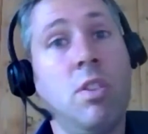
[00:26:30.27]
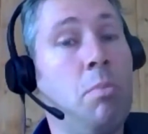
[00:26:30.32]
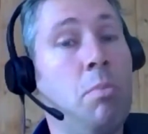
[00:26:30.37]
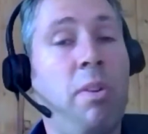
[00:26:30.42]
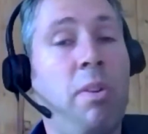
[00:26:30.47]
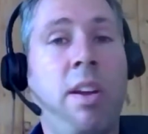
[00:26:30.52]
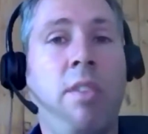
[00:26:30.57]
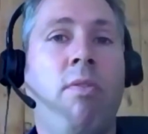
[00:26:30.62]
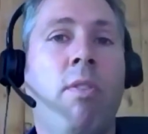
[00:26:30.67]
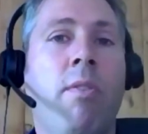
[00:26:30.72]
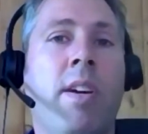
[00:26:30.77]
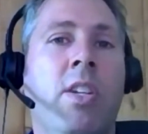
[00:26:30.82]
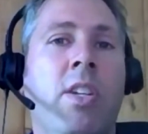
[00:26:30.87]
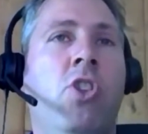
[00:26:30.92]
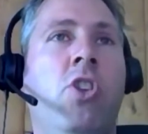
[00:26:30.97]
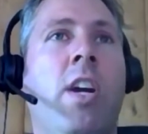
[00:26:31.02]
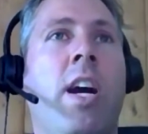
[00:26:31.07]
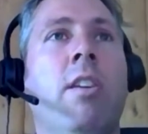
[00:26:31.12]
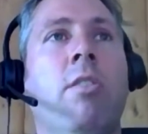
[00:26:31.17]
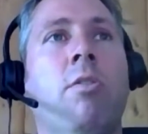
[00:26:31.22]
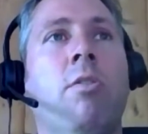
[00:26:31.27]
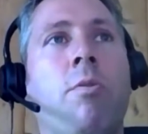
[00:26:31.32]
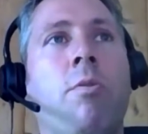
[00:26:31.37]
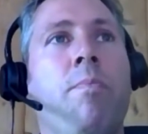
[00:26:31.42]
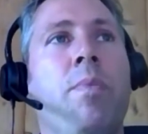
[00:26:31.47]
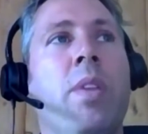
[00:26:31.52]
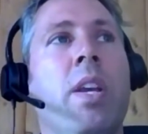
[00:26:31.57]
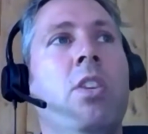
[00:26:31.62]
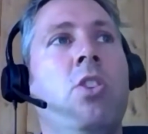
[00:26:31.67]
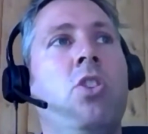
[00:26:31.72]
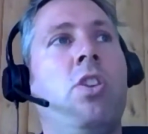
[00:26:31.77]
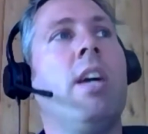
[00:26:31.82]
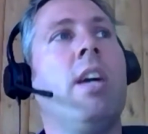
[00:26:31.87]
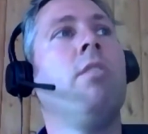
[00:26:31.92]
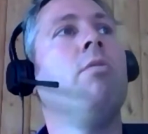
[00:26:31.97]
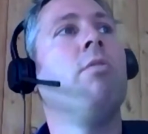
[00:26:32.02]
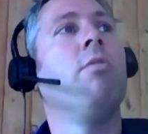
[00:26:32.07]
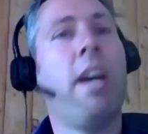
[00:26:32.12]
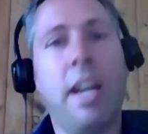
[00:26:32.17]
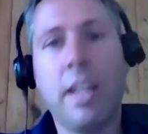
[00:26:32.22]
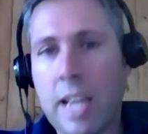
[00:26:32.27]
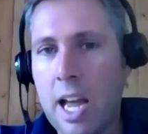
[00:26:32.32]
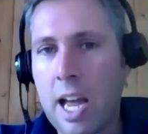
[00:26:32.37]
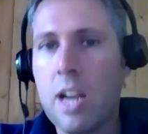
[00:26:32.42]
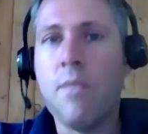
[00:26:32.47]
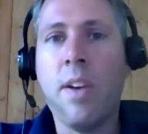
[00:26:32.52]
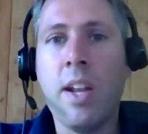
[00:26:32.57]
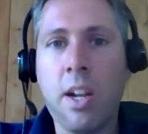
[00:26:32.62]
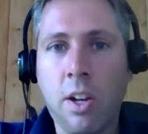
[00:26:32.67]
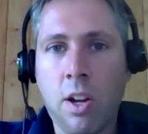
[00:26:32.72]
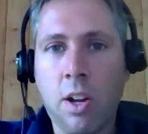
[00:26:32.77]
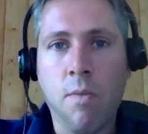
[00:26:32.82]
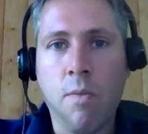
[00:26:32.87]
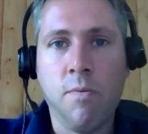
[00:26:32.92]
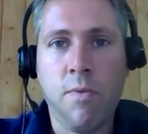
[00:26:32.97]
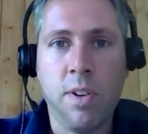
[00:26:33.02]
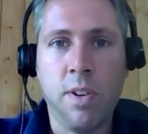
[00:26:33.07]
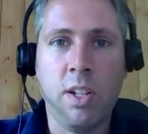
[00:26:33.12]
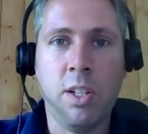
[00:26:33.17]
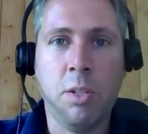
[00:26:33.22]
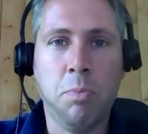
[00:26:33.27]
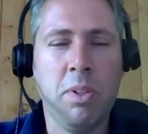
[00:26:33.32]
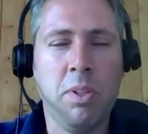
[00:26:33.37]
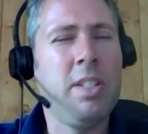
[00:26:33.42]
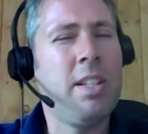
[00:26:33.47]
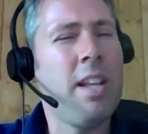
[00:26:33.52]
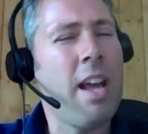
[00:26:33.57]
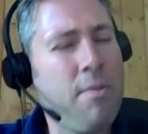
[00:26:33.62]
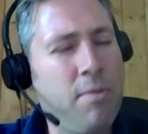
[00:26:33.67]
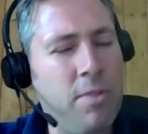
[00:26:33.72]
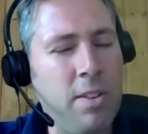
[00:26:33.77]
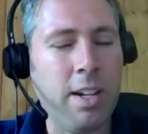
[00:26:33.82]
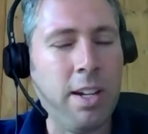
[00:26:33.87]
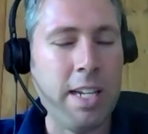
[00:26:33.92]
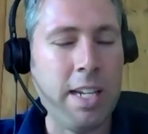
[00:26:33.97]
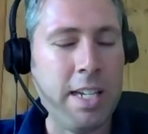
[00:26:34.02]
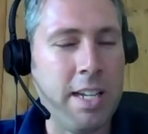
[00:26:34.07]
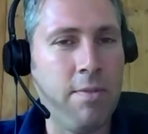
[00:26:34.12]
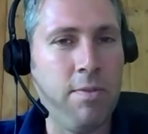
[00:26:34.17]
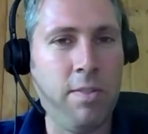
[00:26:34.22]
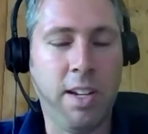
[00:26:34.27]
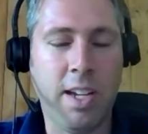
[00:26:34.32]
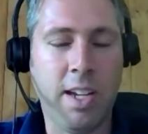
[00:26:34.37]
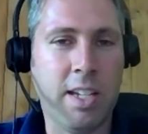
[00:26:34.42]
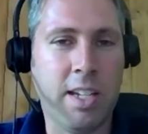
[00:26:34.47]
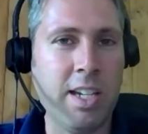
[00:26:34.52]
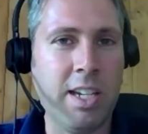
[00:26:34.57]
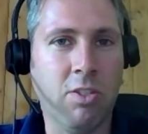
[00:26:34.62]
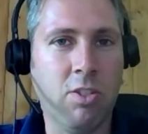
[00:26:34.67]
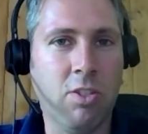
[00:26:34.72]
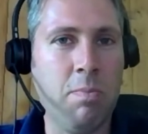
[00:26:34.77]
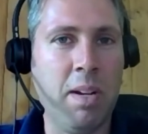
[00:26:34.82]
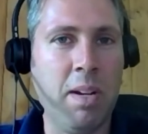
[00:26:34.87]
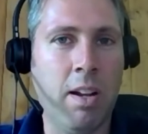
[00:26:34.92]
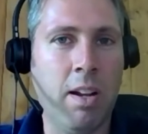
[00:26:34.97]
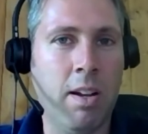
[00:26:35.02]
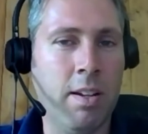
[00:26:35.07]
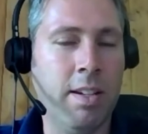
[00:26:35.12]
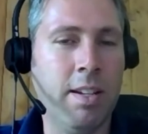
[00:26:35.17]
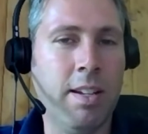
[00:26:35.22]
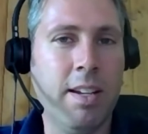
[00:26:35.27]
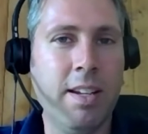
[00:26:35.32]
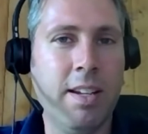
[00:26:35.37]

break through it and channel that kind of inner confidence. But definitely a skill to be learned.